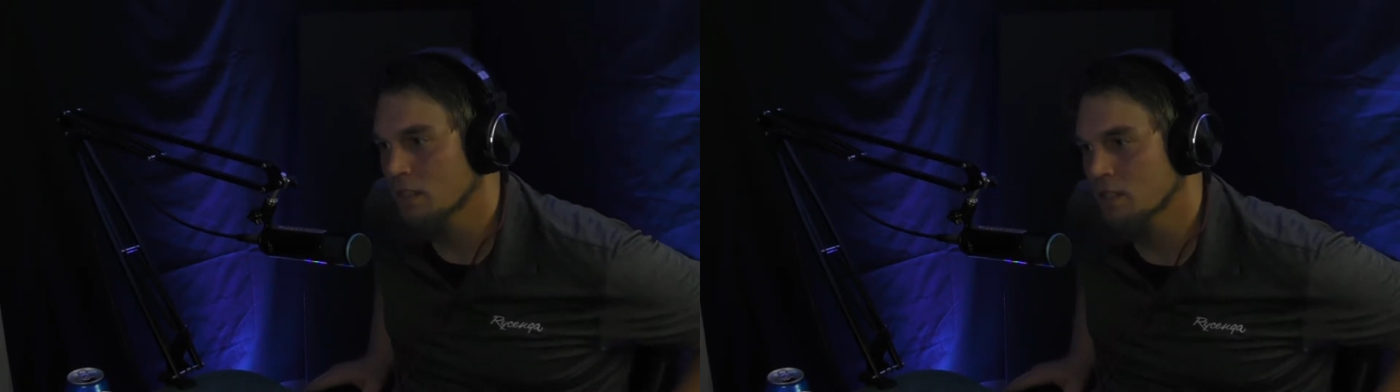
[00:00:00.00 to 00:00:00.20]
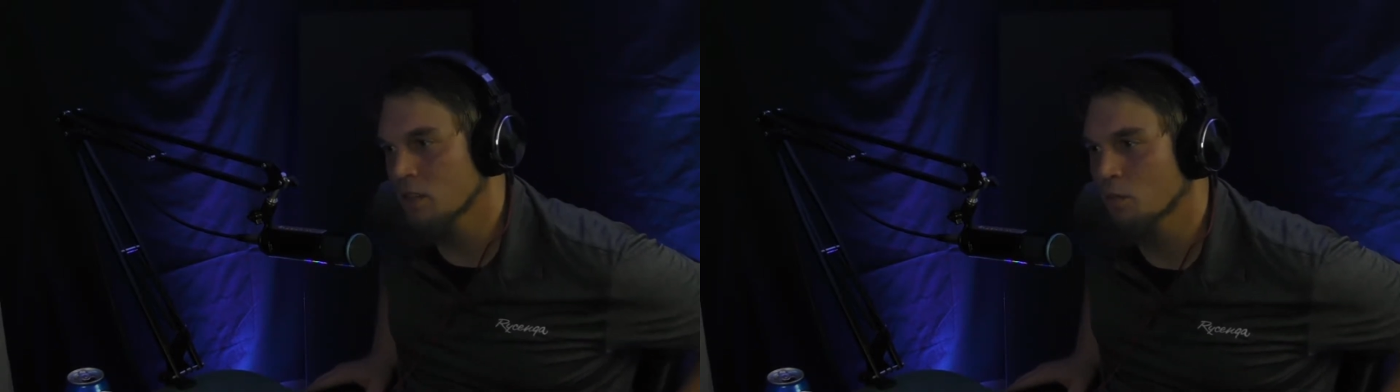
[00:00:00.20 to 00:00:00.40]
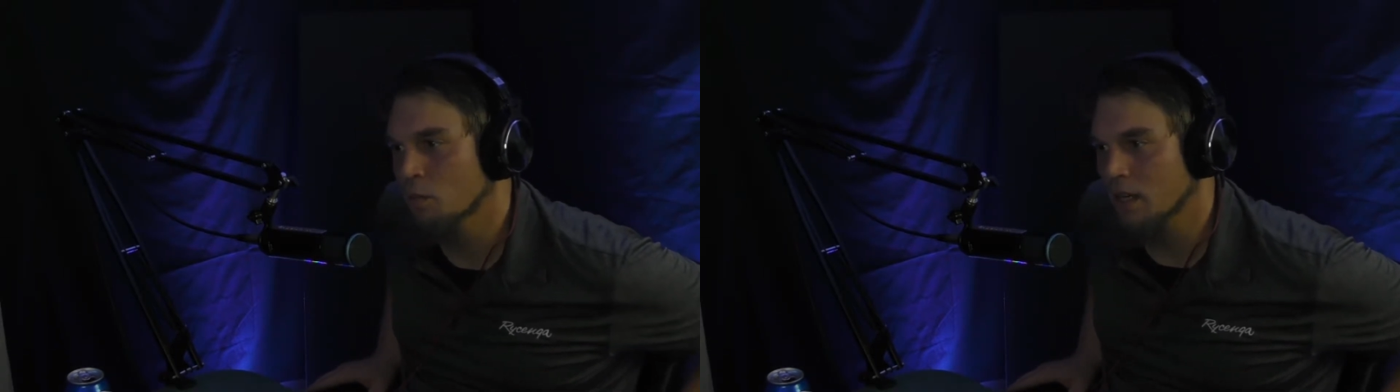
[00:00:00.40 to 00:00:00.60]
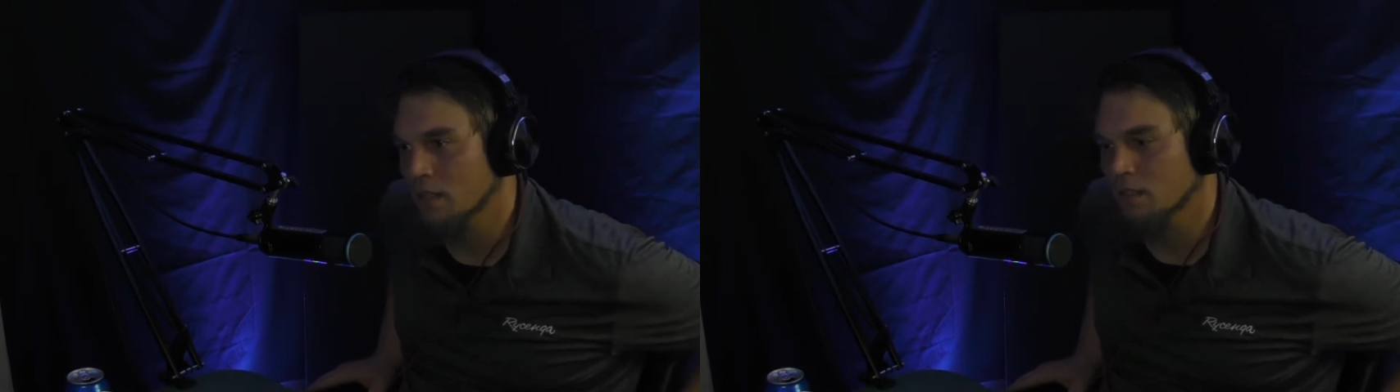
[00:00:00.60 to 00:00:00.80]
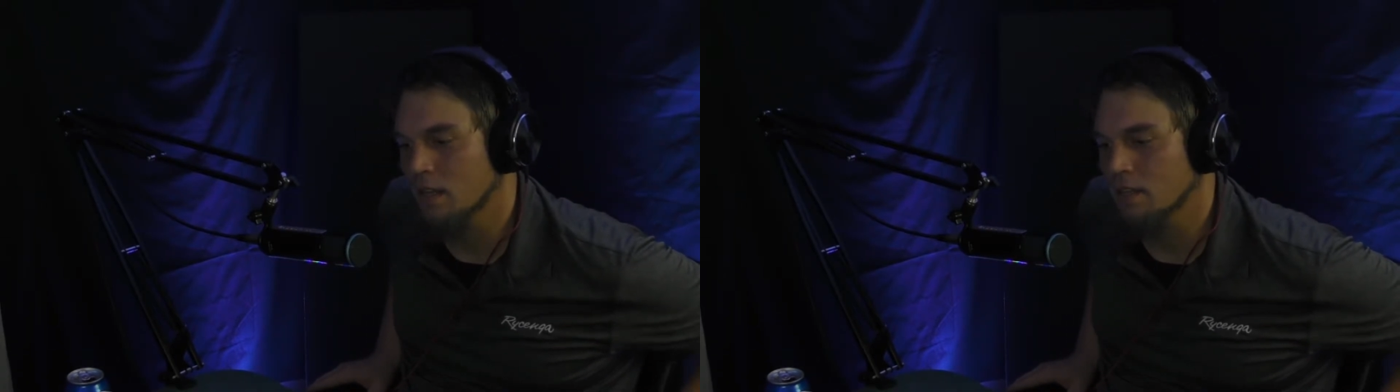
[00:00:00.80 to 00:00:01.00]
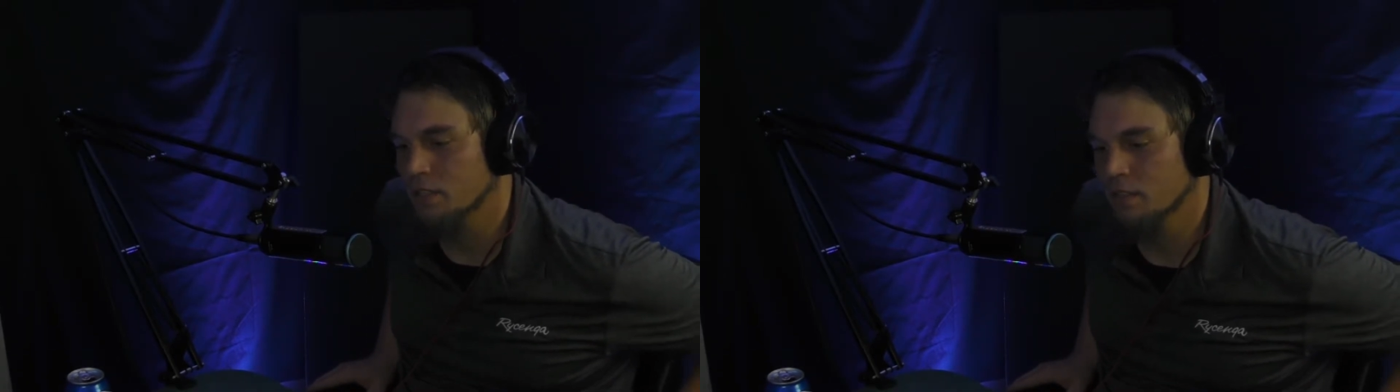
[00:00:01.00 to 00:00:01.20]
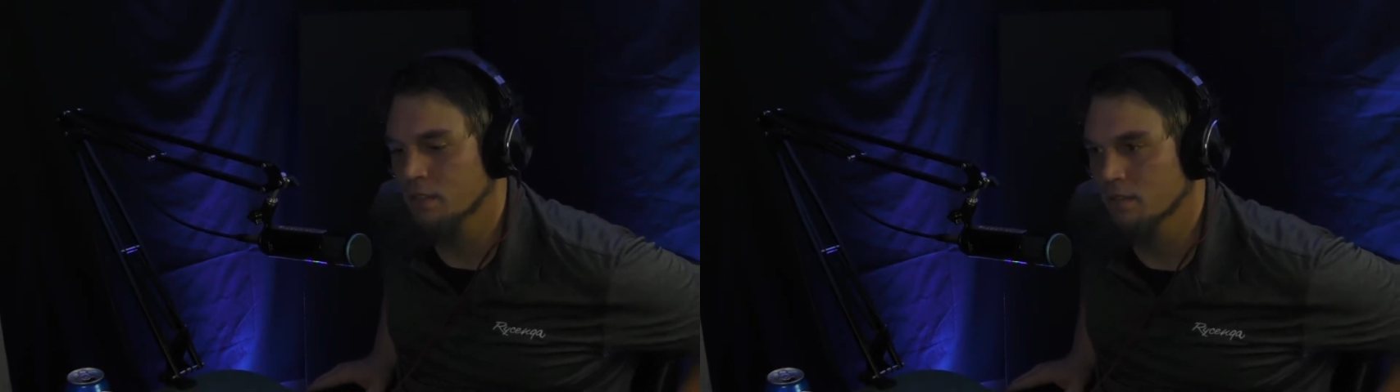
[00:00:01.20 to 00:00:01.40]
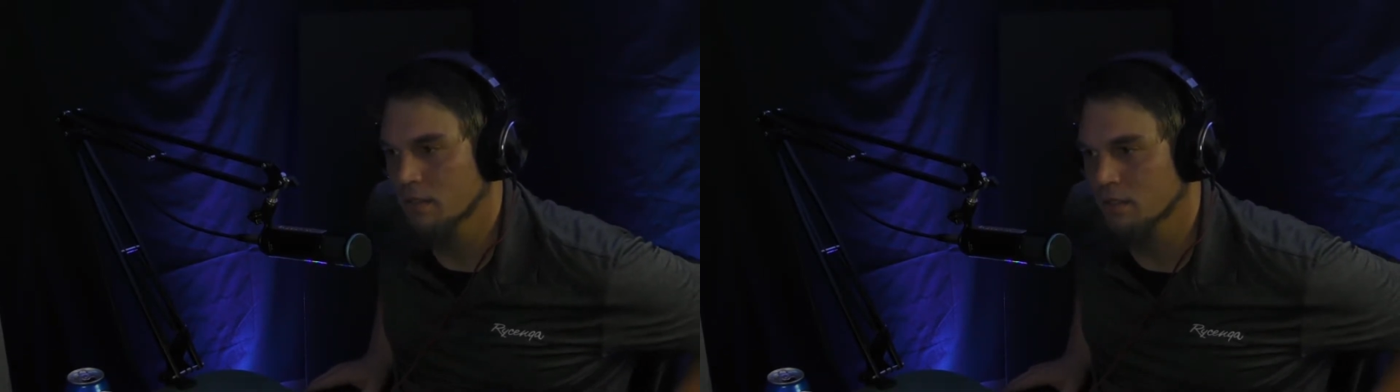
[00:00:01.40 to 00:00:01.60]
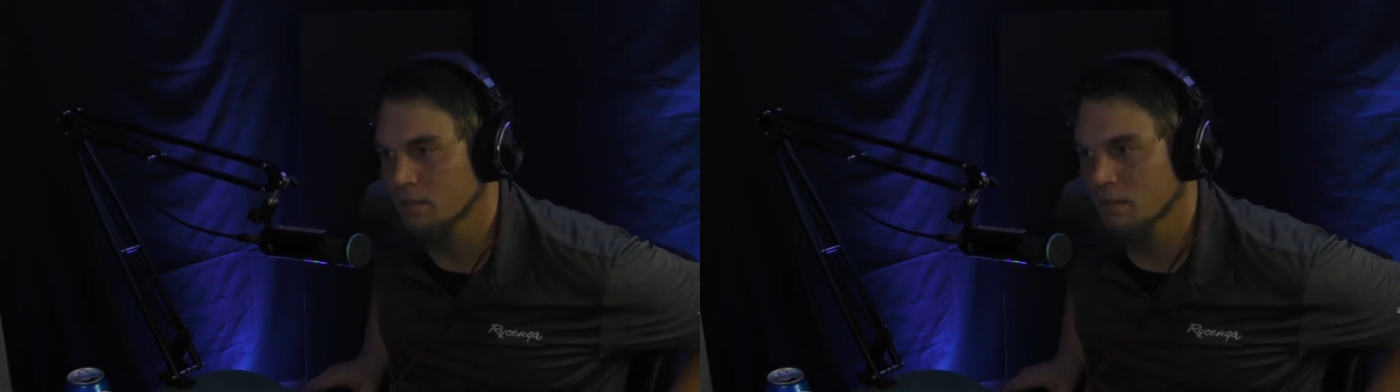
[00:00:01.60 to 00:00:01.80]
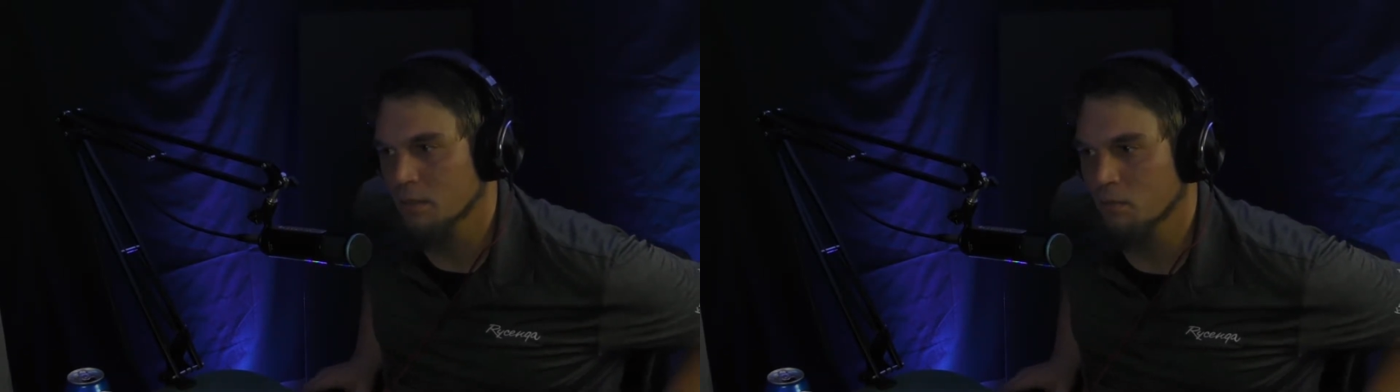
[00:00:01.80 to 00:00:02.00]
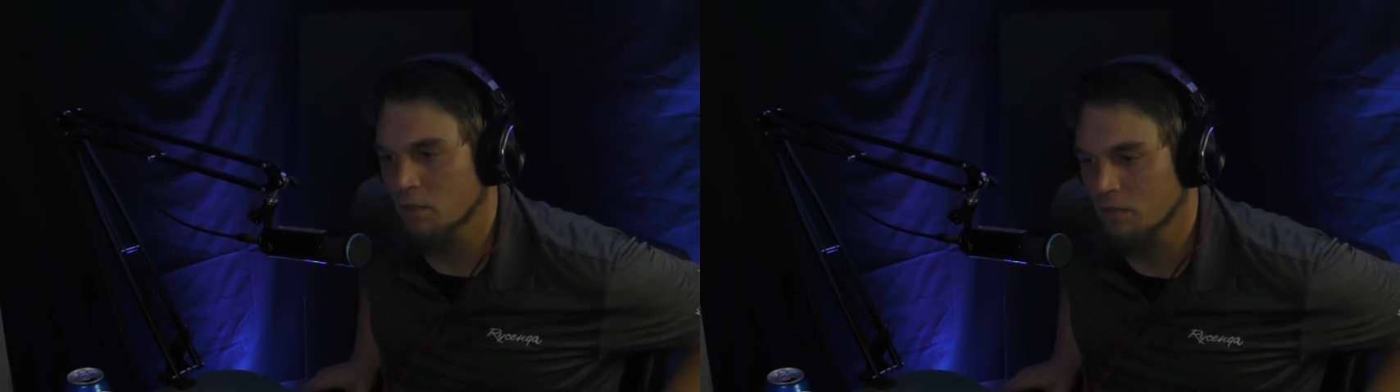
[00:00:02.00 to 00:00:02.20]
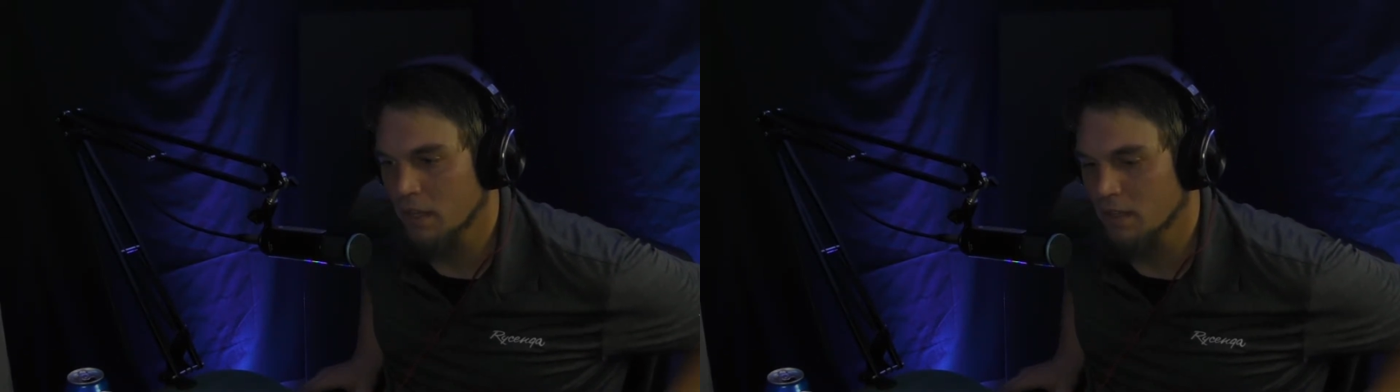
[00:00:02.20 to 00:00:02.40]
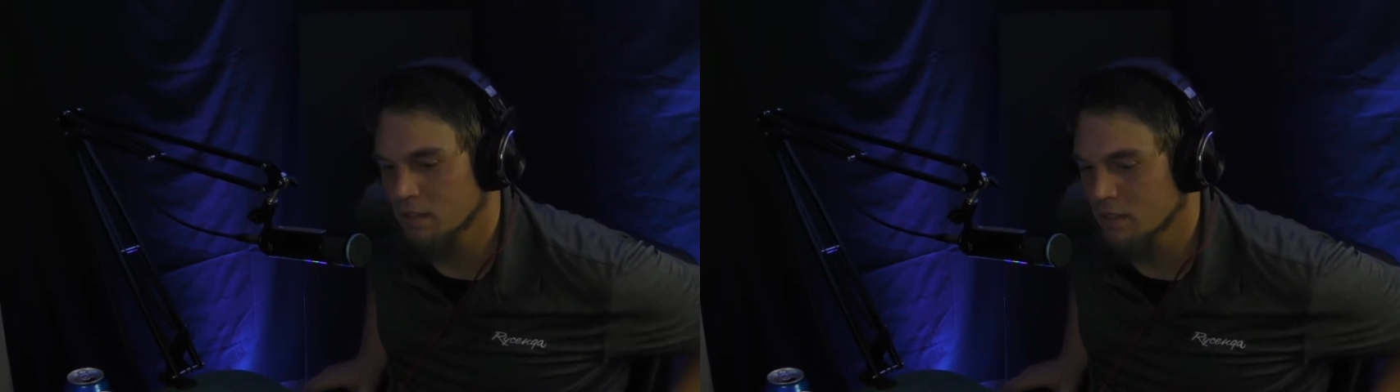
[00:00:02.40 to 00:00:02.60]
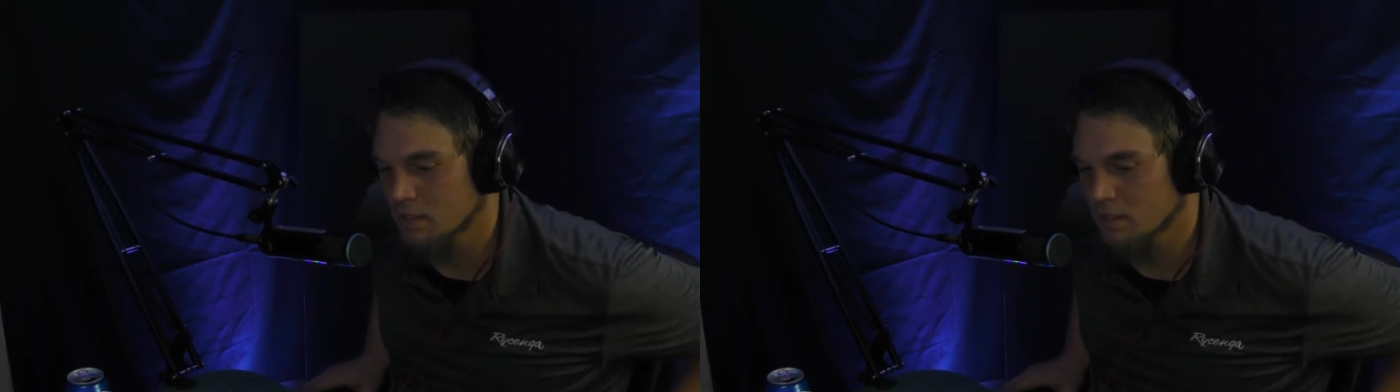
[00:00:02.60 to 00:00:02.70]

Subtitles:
Let's go with predicate logic. That's a little bit more advanced.